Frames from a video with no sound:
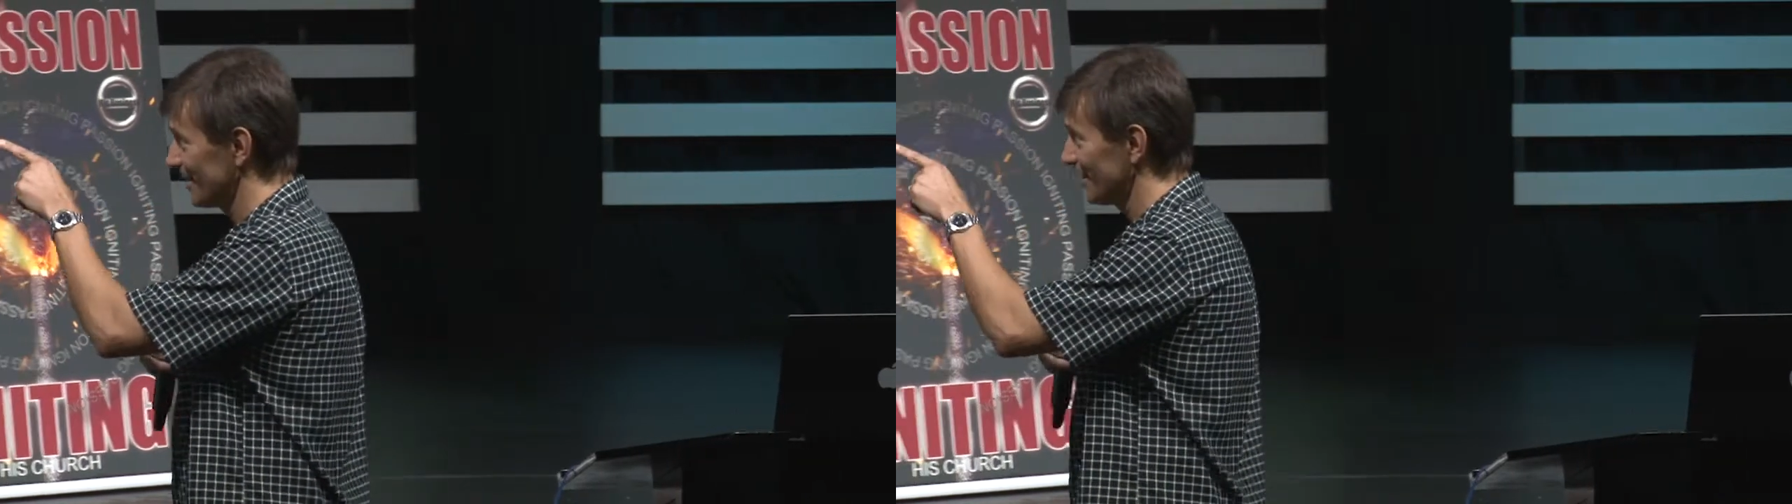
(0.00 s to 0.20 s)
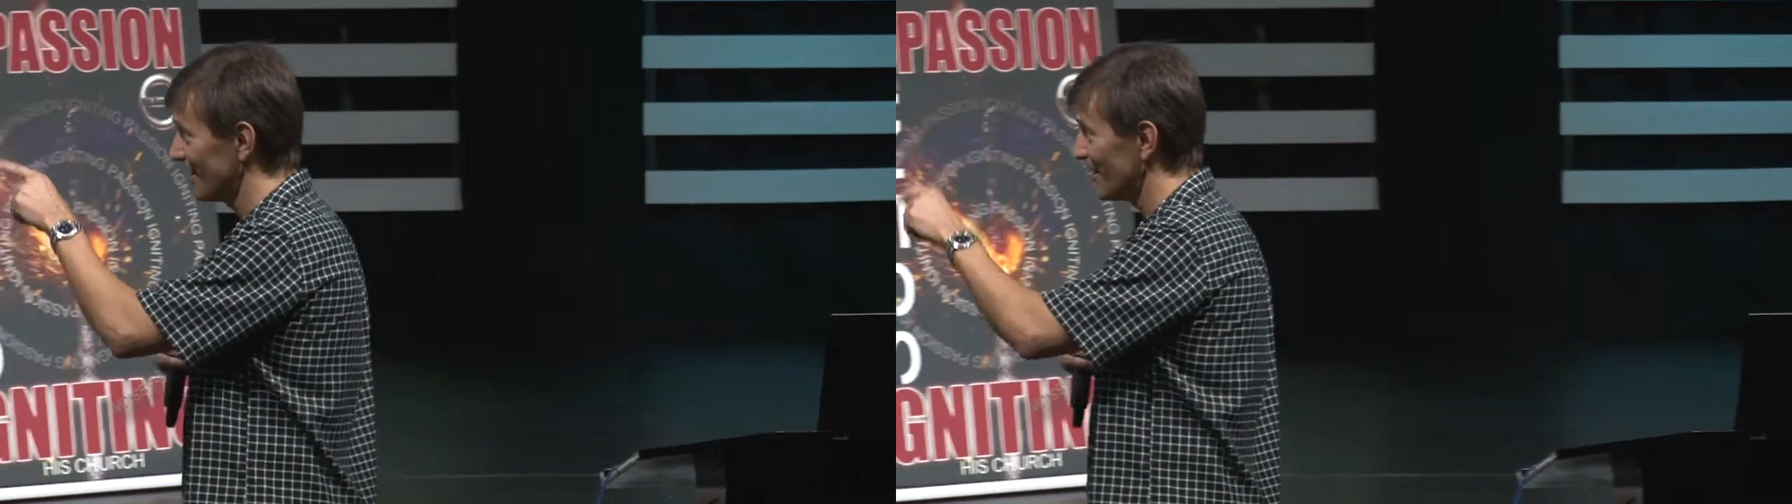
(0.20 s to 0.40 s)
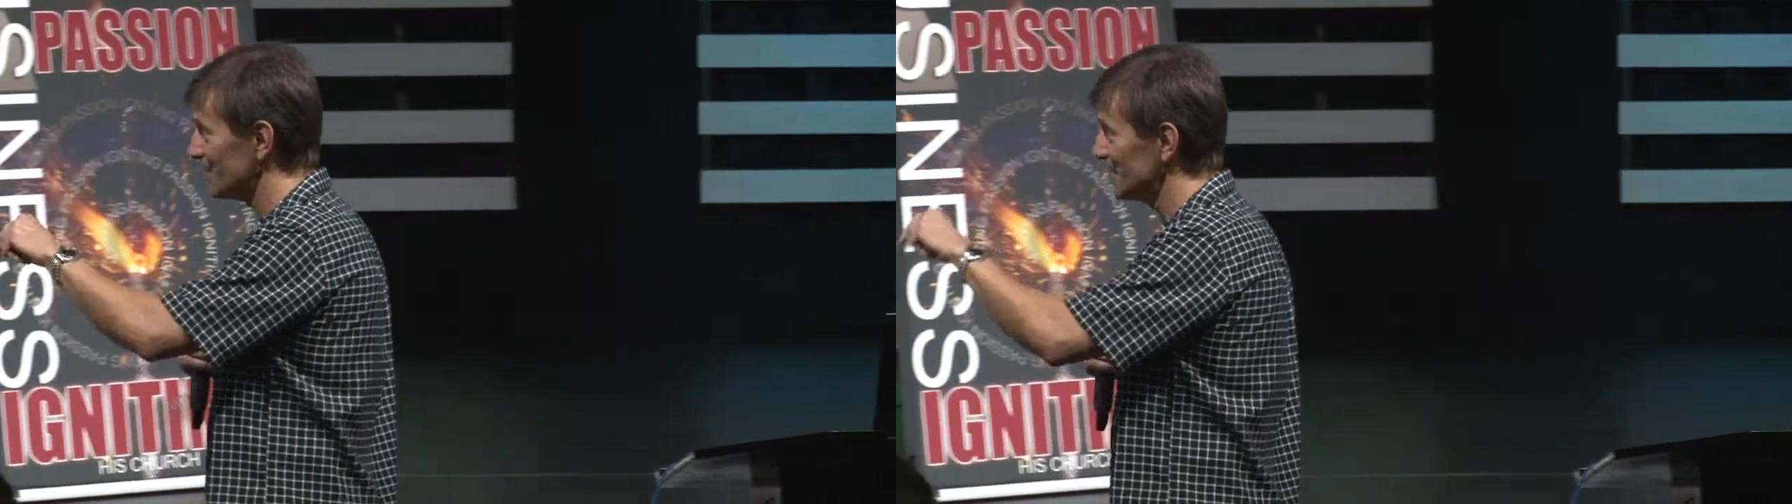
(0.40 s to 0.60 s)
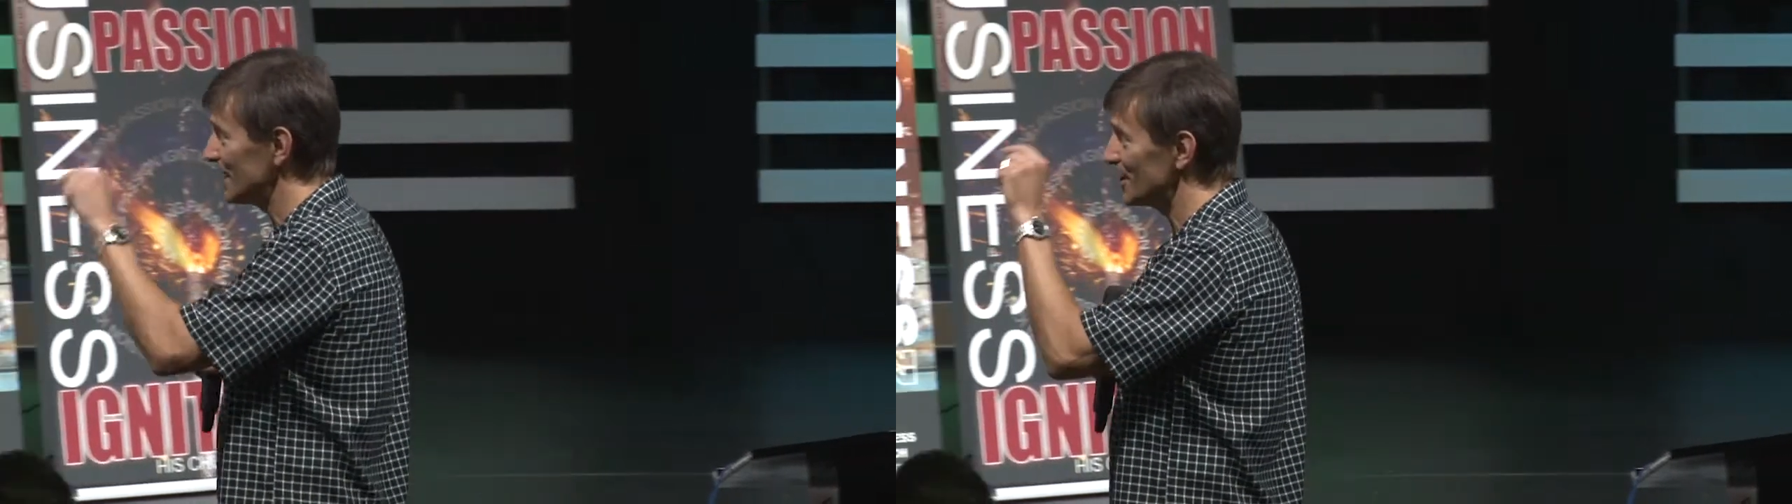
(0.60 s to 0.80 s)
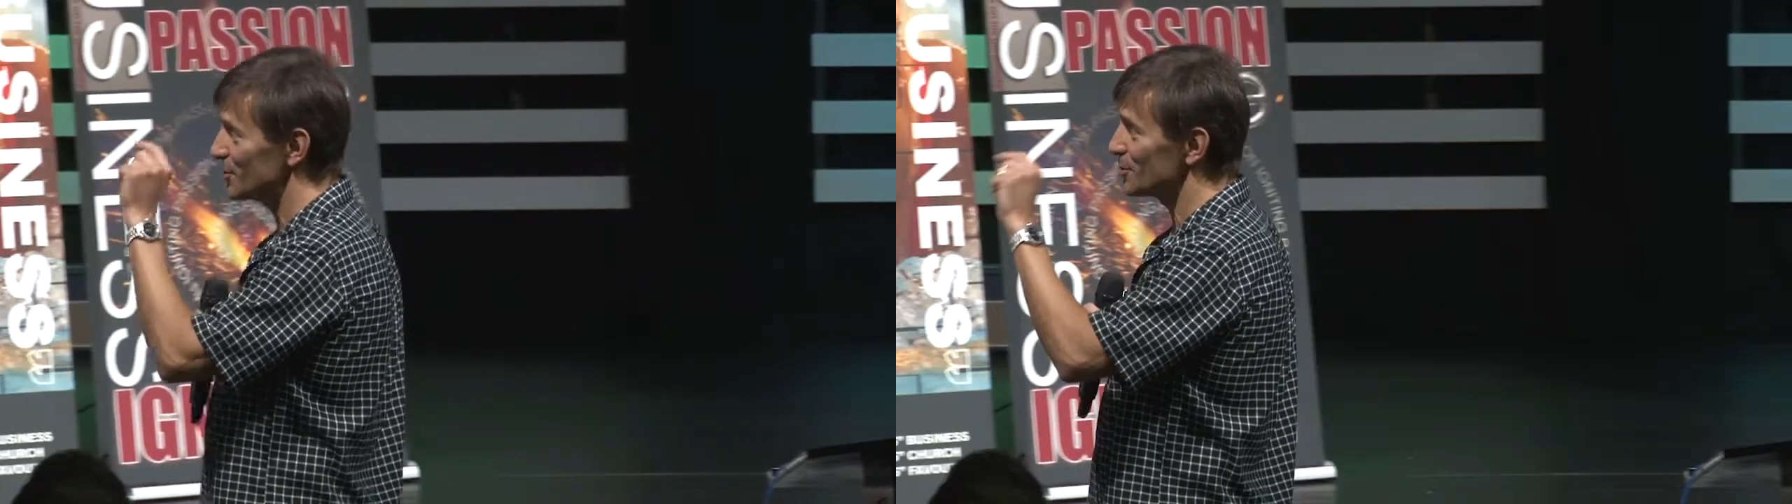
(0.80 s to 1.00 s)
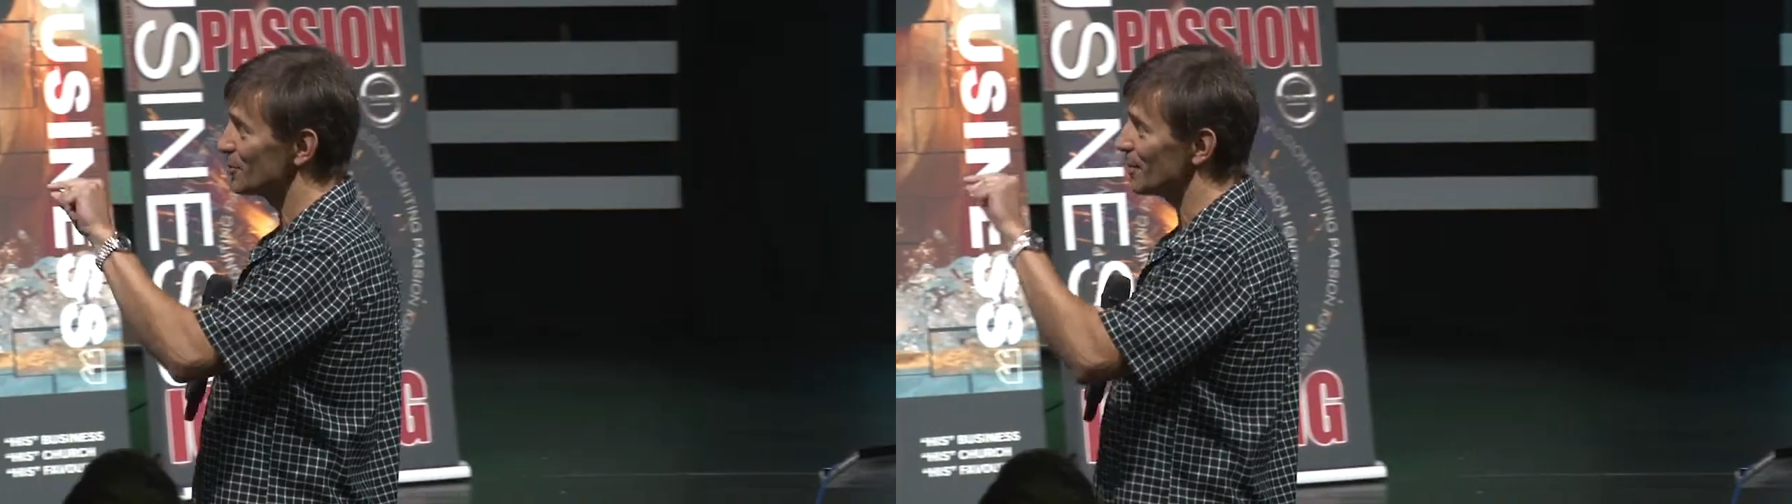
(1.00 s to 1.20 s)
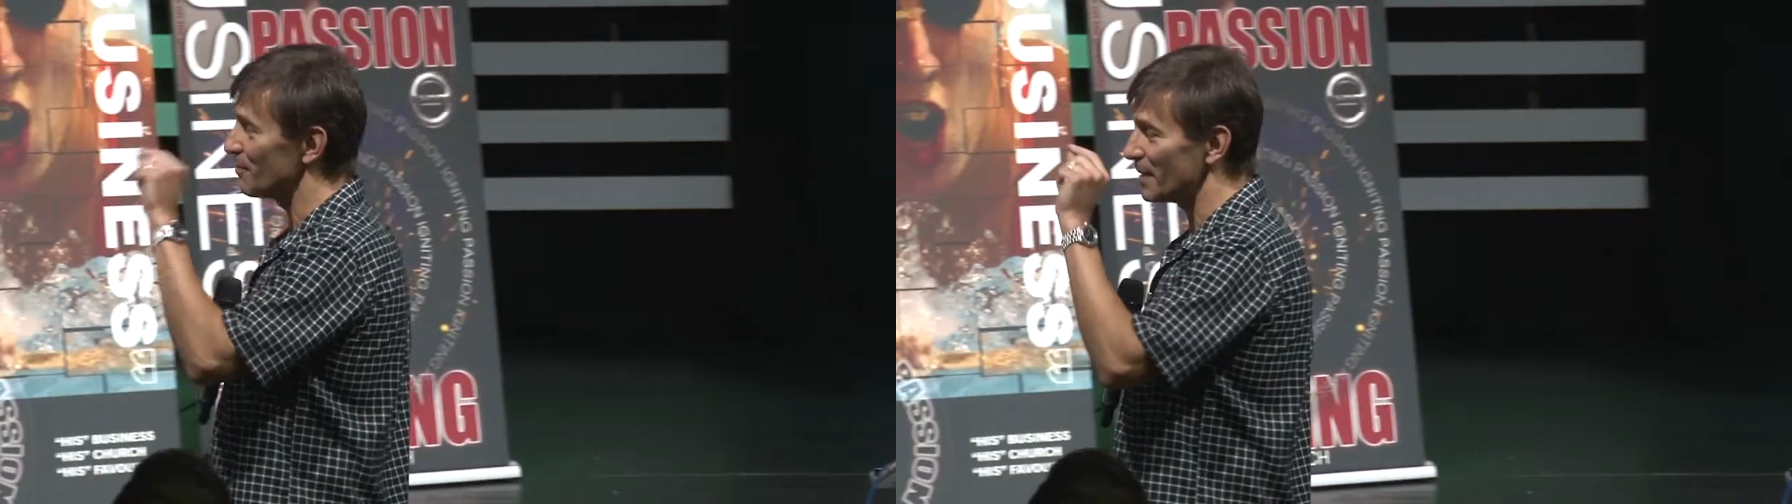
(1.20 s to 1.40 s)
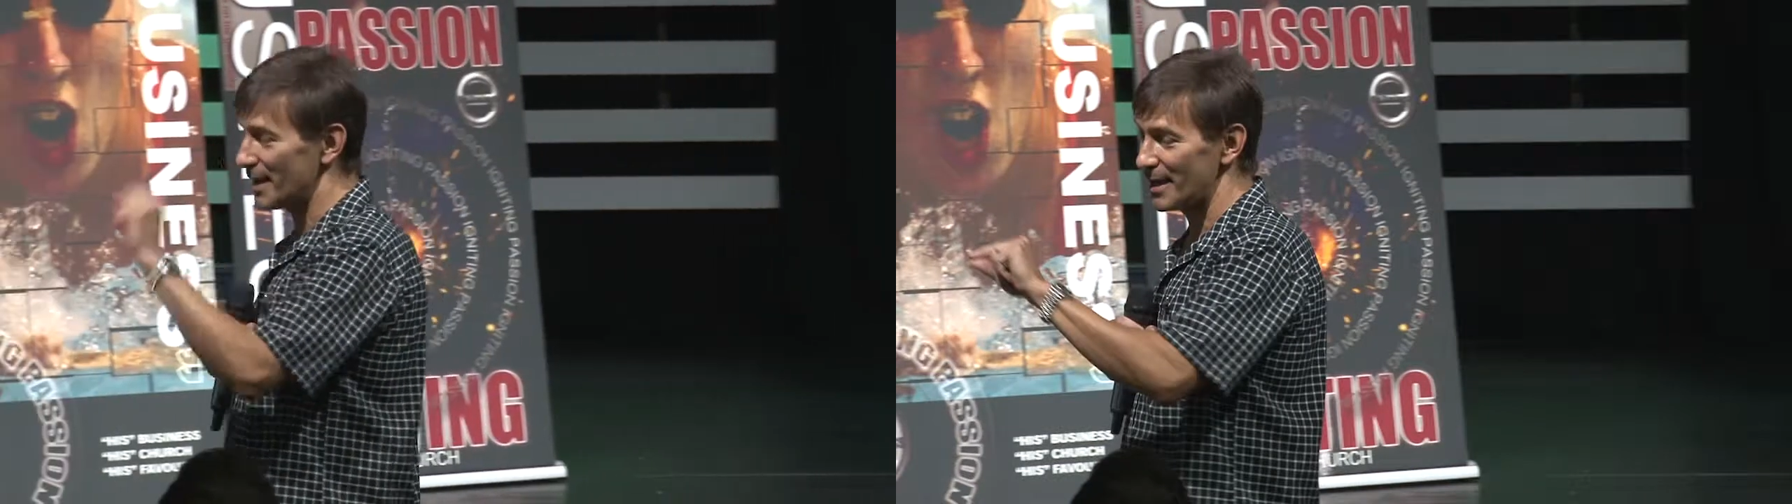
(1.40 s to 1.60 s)
are leading you to a
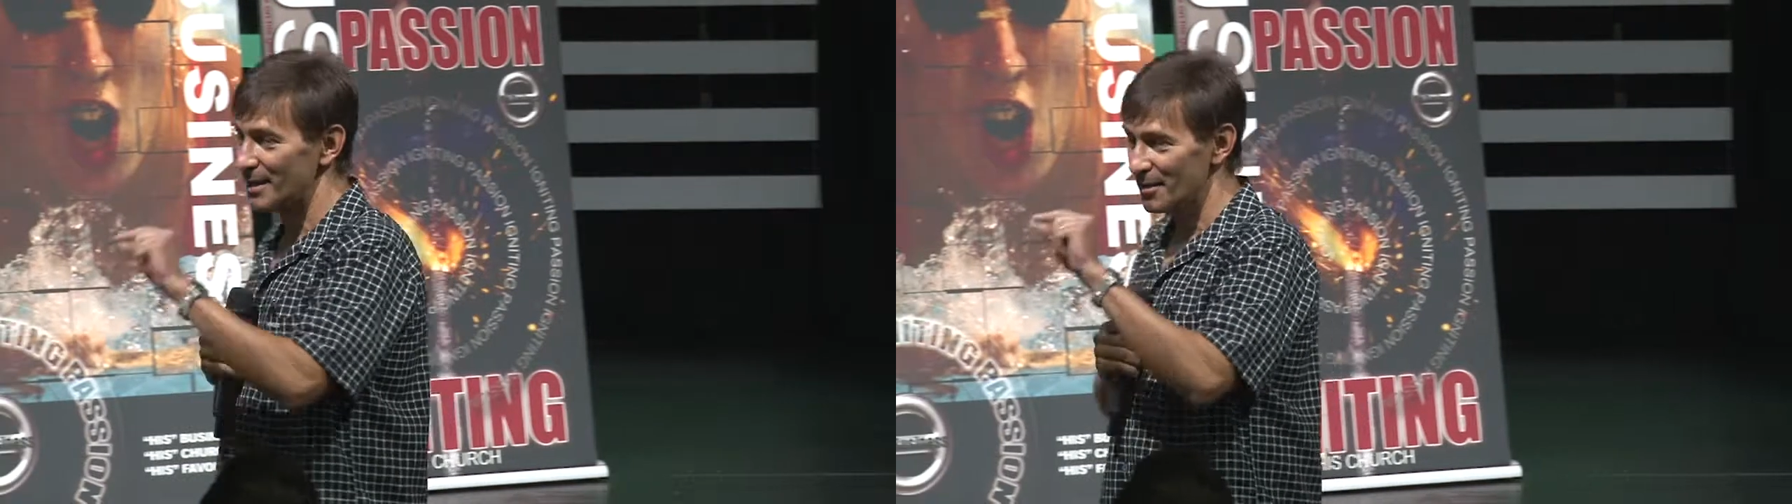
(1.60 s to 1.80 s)
bad